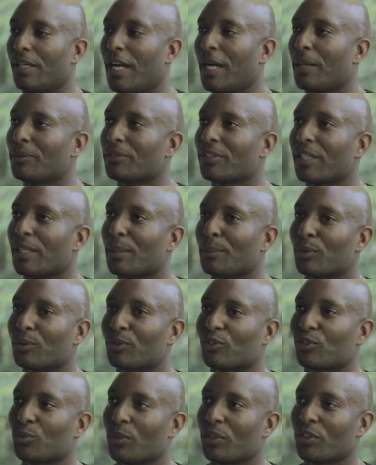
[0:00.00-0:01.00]
How was I able to
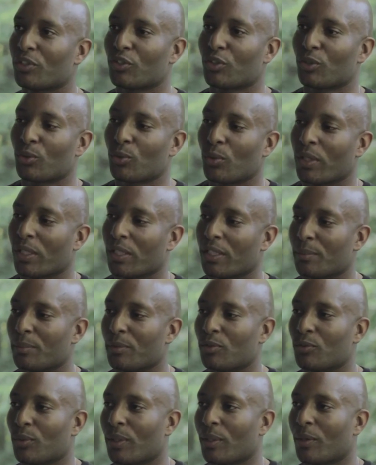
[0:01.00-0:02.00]
switch so quickly
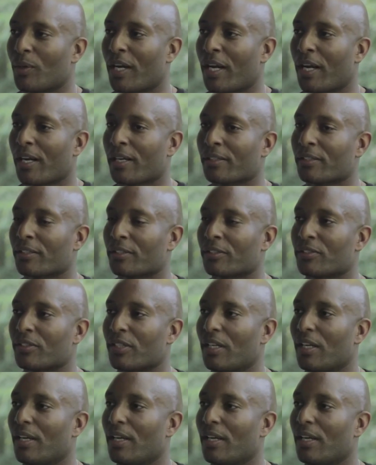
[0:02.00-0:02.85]
between characters?